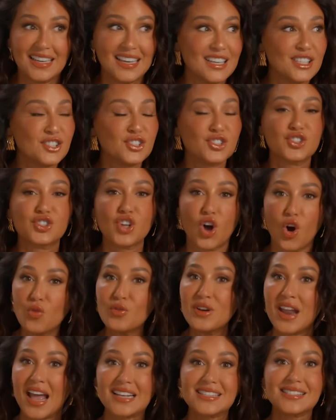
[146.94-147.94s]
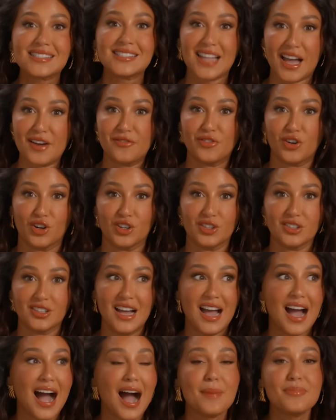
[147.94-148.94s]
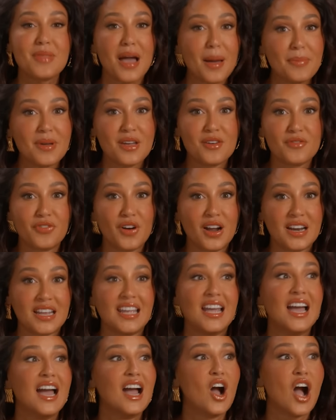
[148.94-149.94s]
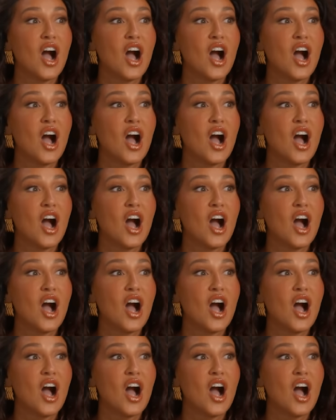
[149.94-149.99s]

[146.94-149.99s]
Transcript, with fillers: is so next level. I'm not being funny.